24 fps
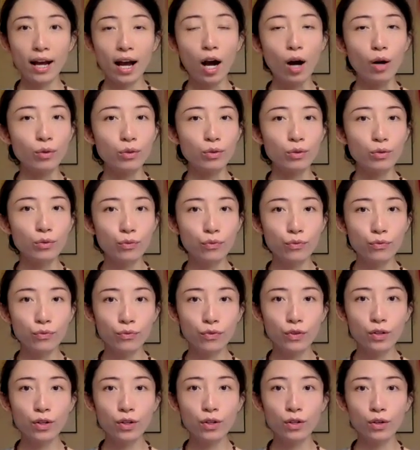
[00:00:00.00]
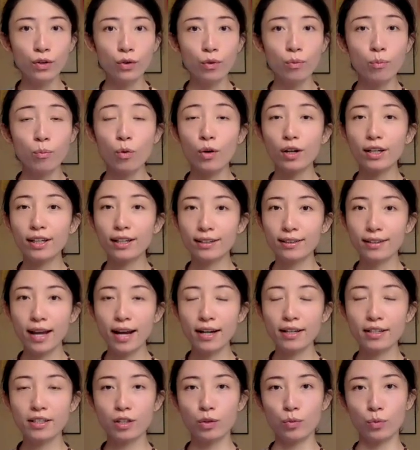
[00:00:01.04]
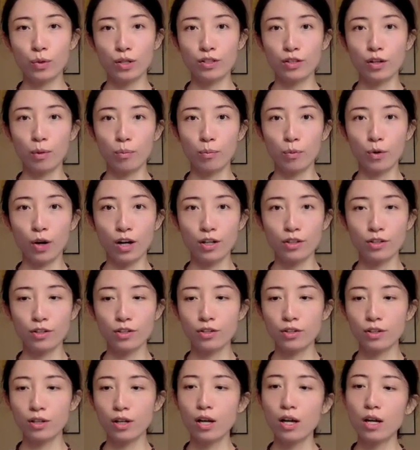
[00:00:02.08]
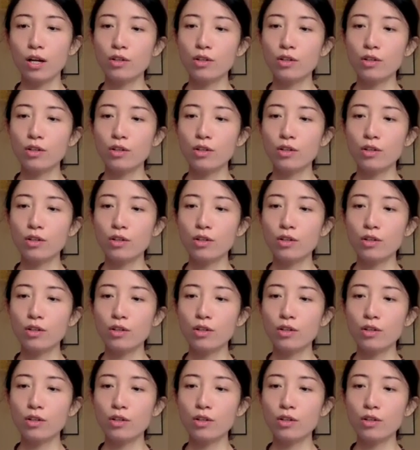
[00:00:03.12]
how you feel more connected with your brush,